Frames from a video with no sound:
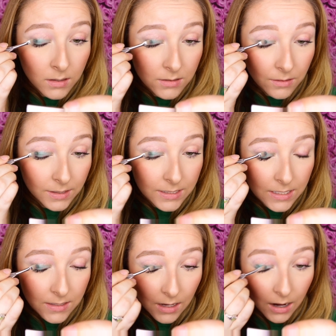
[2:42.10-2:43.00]
So this
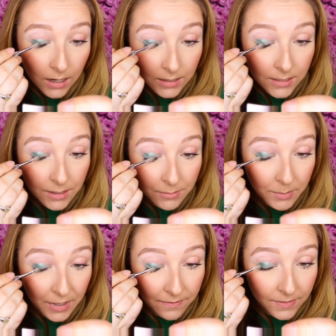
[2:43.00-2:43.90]
is honestly one
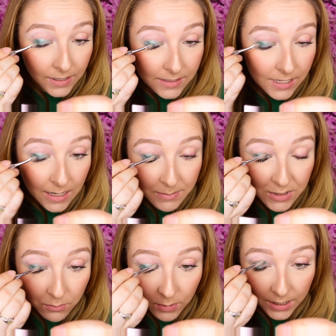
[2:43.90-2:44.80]
of my first times
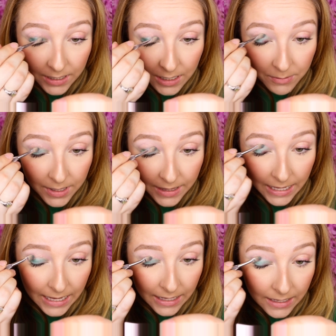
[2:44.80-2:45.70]
working with
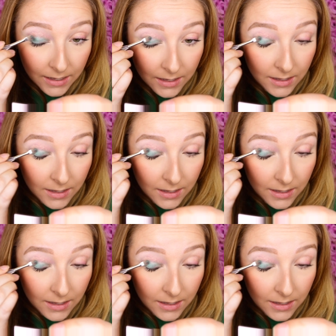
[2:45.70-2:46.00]
a